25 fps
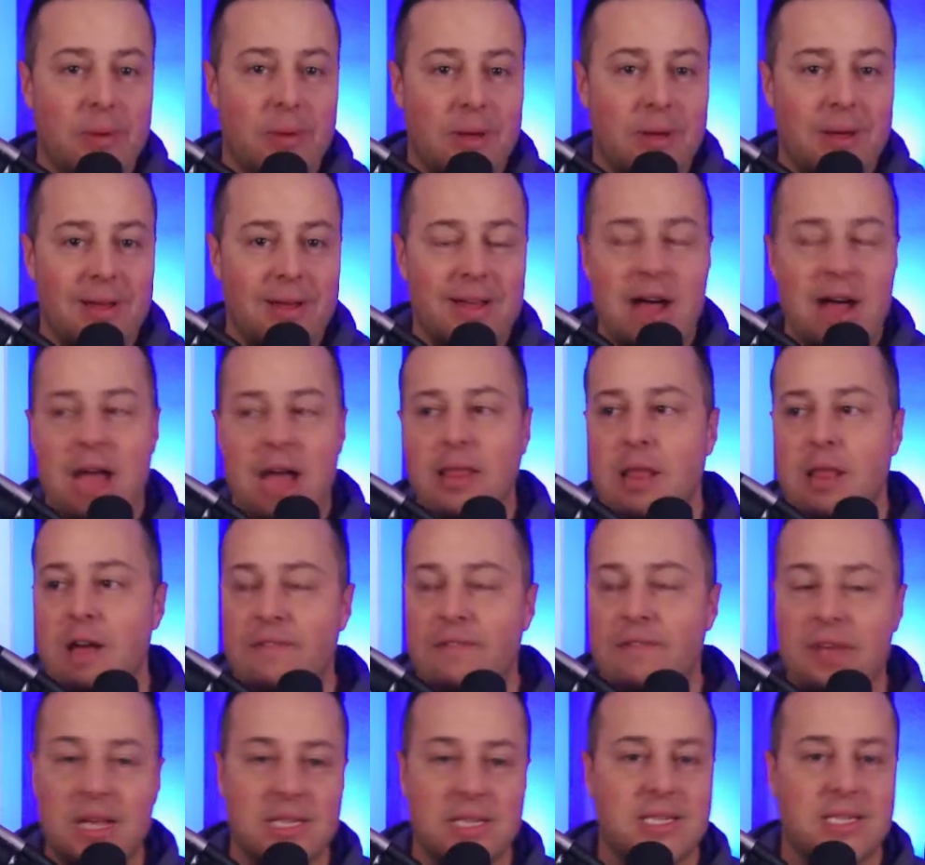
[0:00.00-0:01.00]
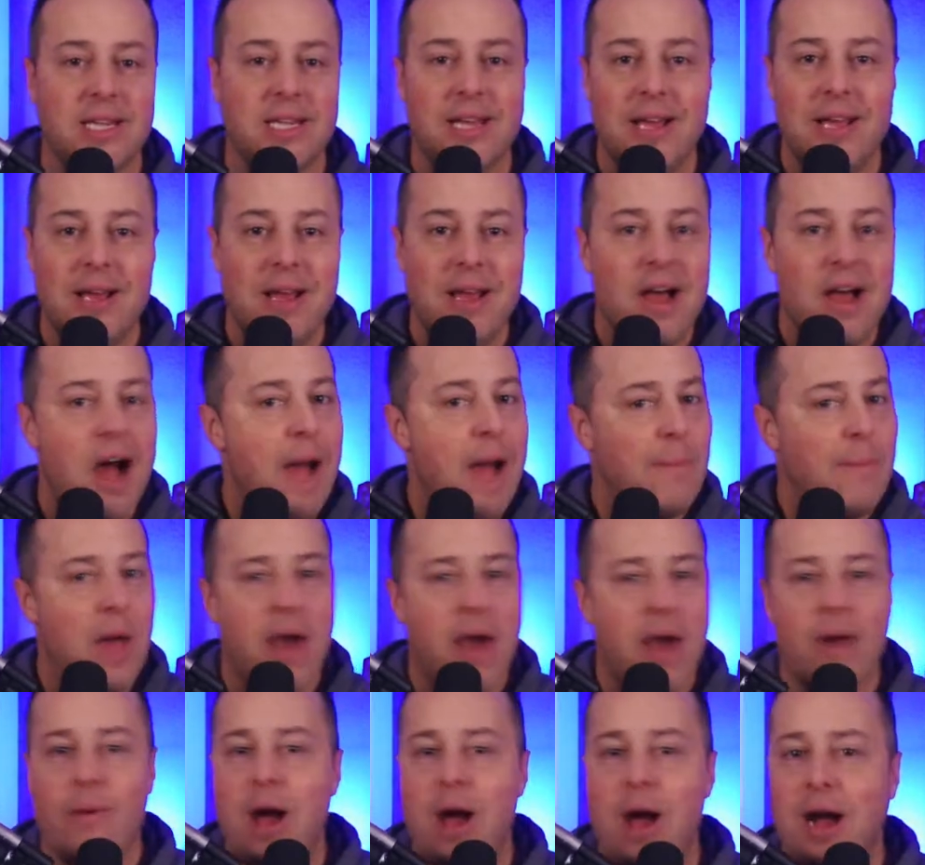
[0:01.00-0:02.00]
I love easy. I'm not a
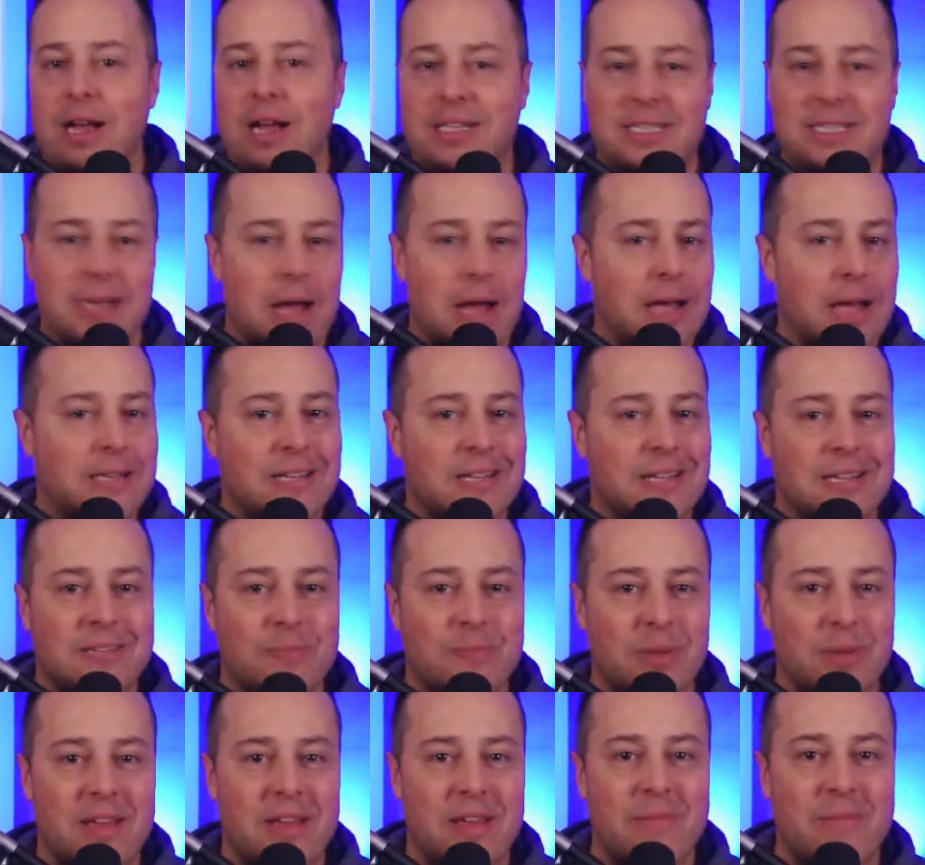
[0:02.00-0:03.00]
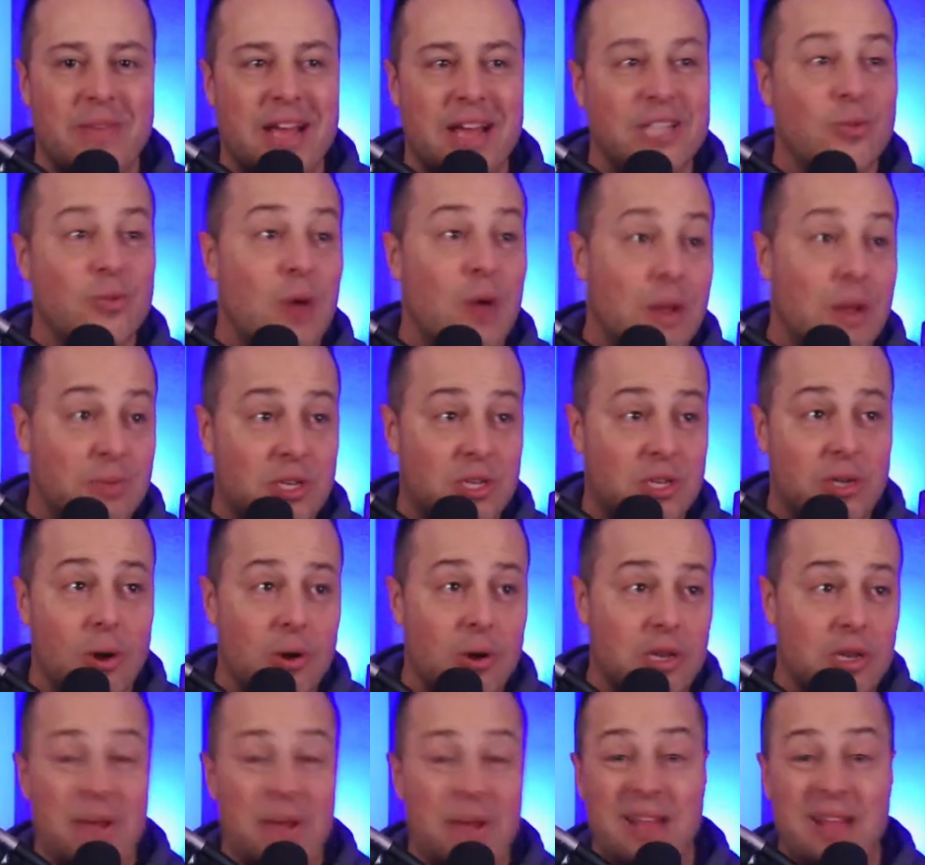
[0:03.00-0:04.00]
rocket scientist, believe me. That's why I'm stoked
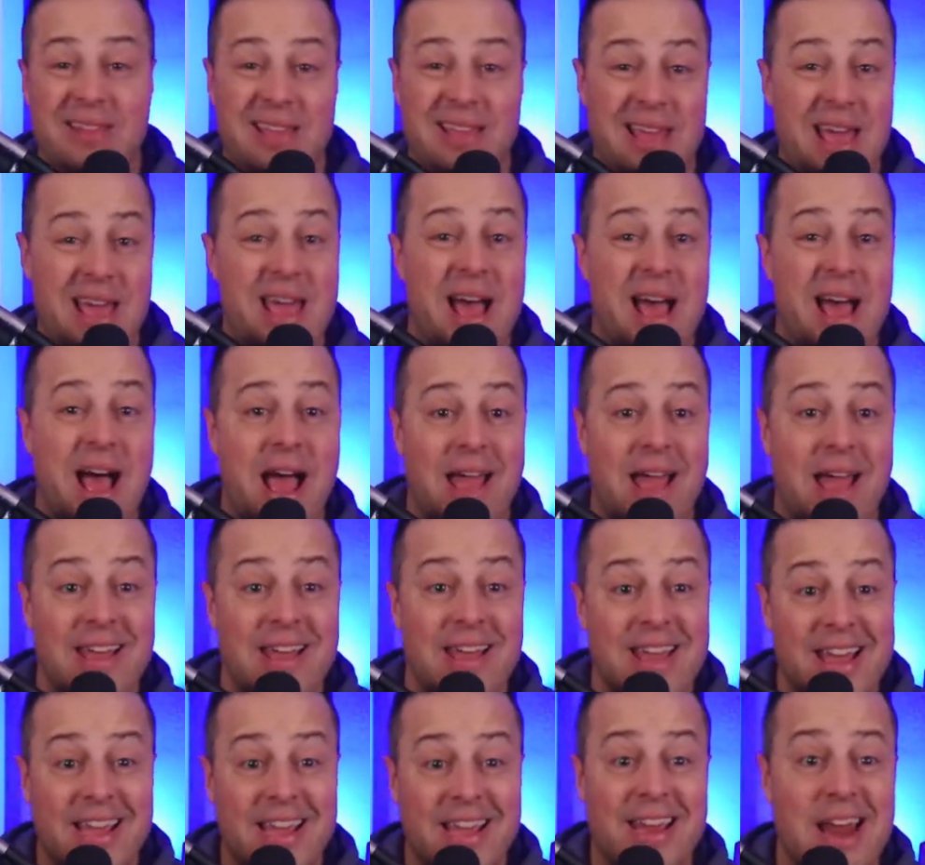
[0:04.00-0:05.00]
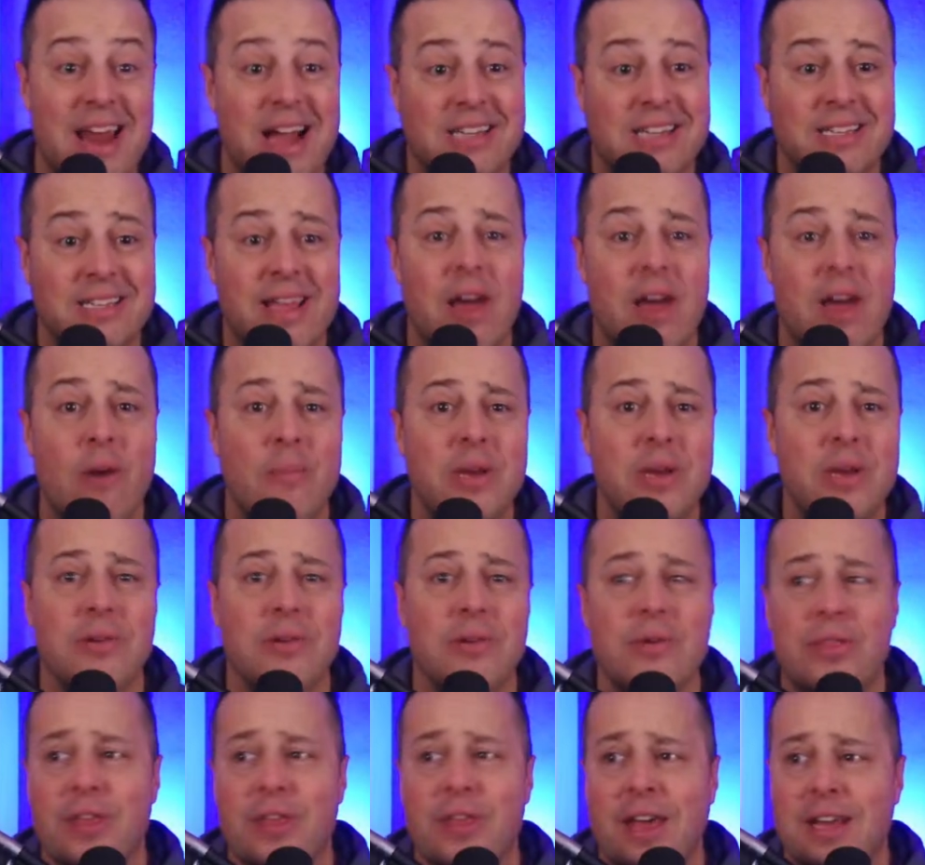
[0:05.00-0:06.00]
about the AI. It can actually help me do
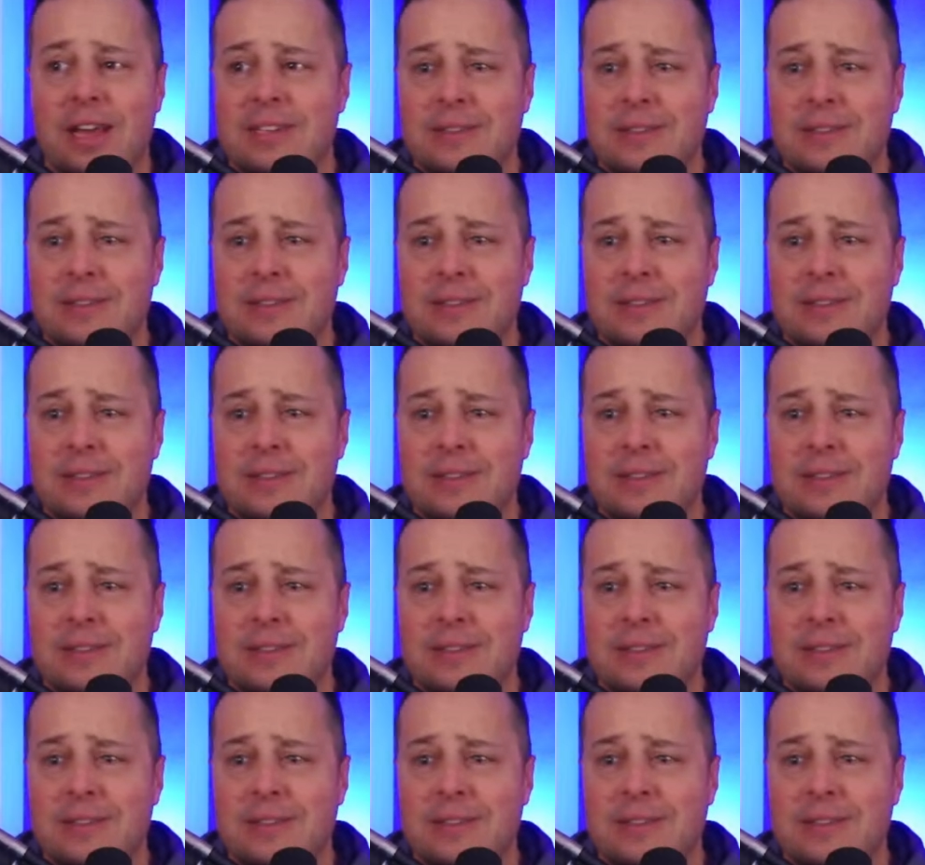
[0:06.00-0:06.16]
things.